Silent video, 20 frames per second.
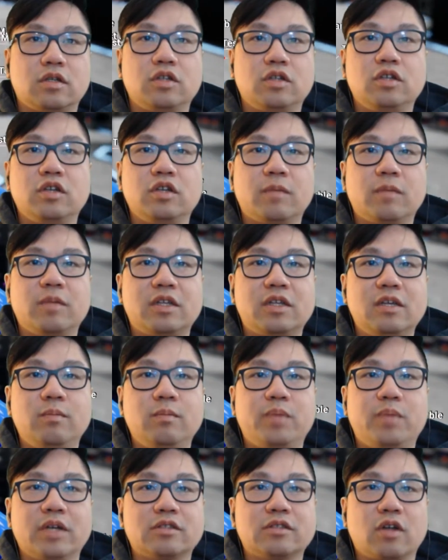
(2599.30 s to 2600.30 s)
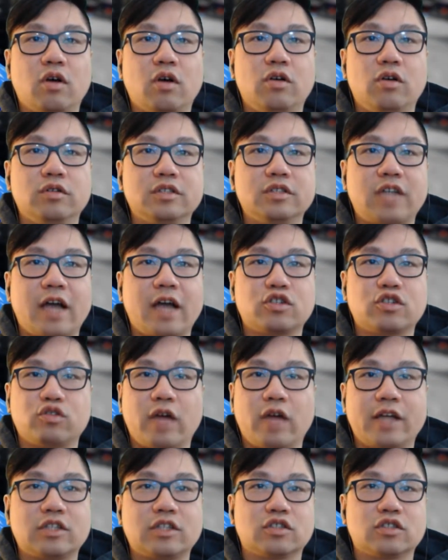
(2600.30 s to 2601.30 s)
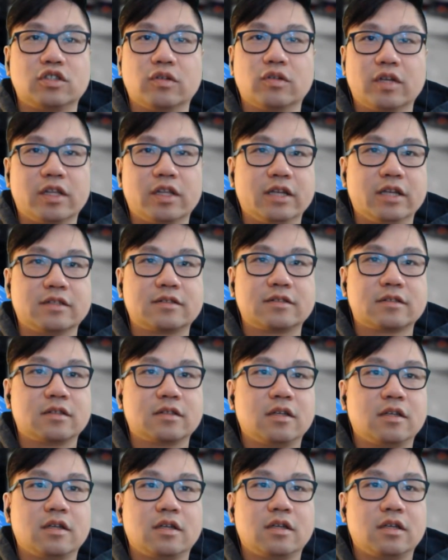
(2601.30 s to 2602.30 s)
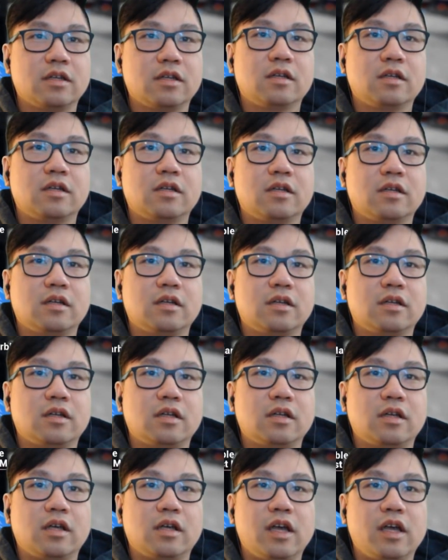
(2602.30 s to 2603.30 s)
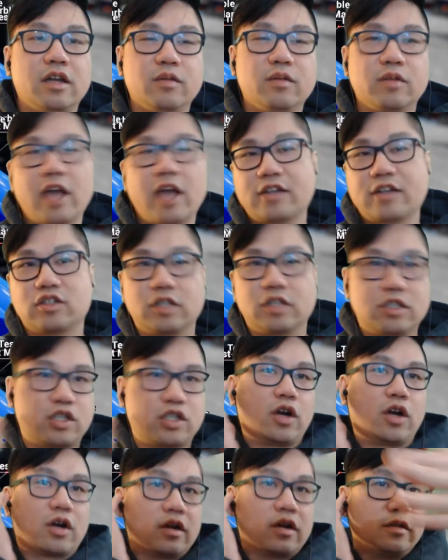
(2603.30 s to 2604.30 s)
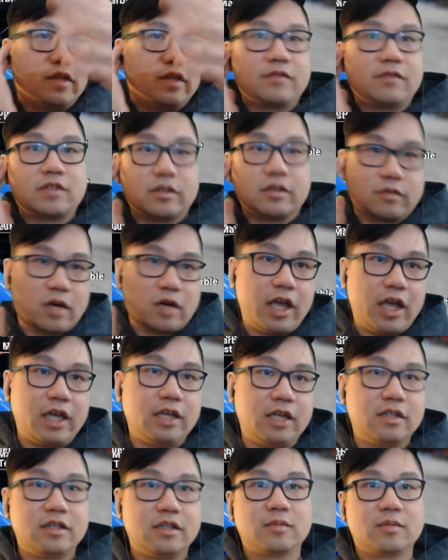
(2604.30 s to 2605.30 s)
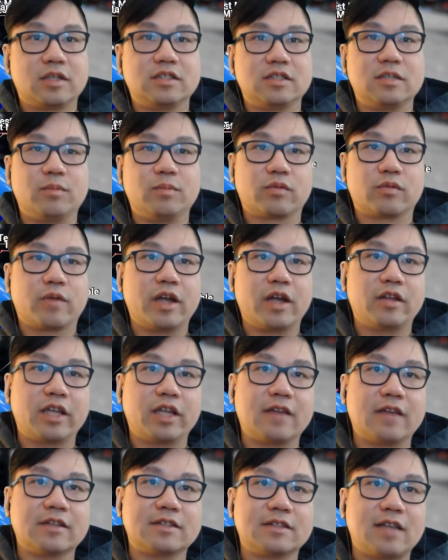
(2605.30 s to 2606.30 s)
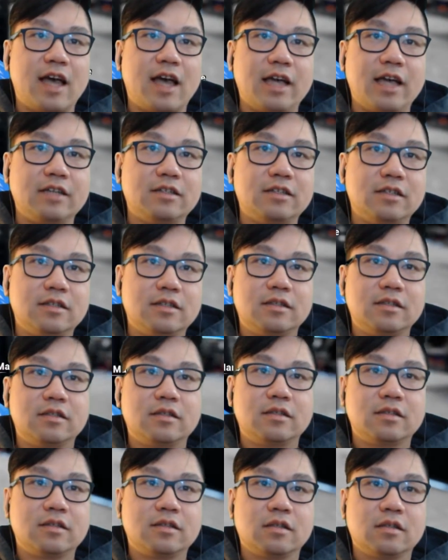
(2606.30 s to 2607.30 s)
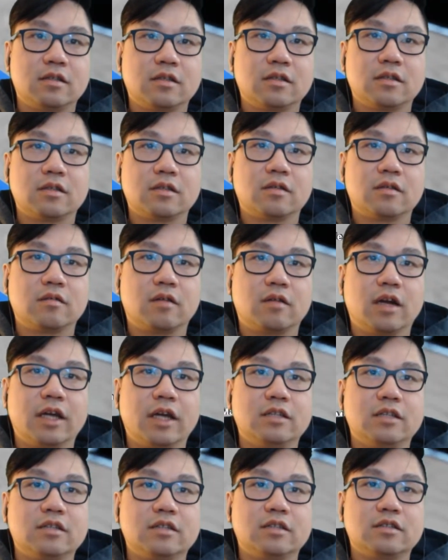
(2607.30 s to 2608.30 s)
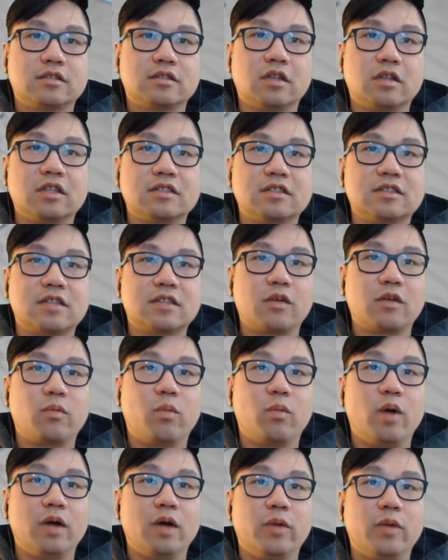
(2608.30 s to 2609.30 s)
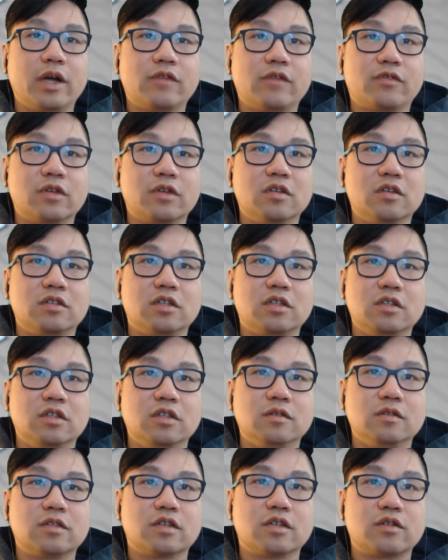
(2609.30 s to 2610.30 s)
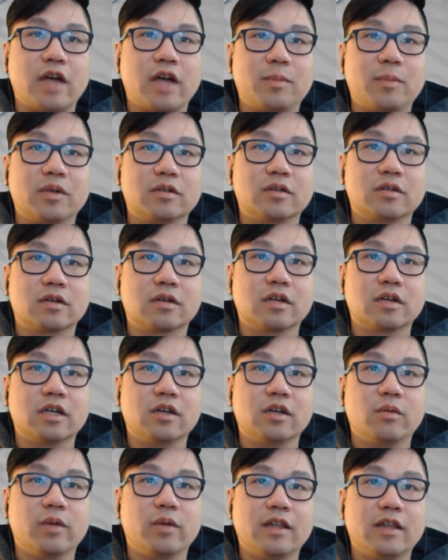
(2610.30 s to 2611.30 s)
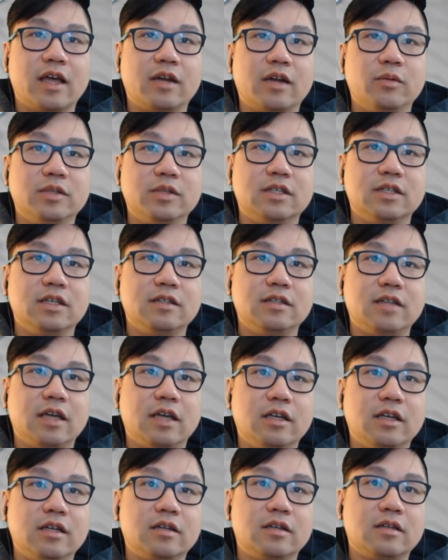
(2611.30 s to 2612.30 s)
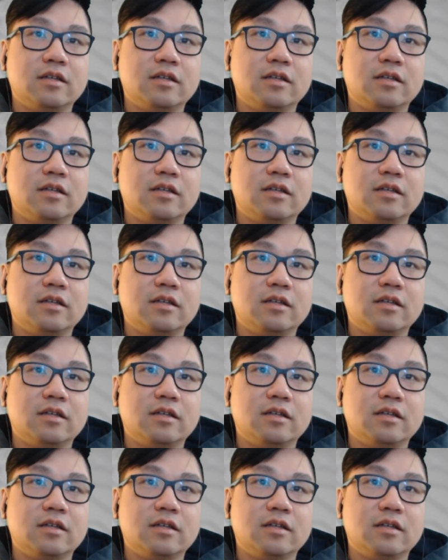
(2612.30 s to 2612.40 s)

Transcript: he built a whole entire track just doing this. And it would actually turn left and right because he put railing on the side. All right? So this is like one way for you to use the track builder in a way that it wasn't intended.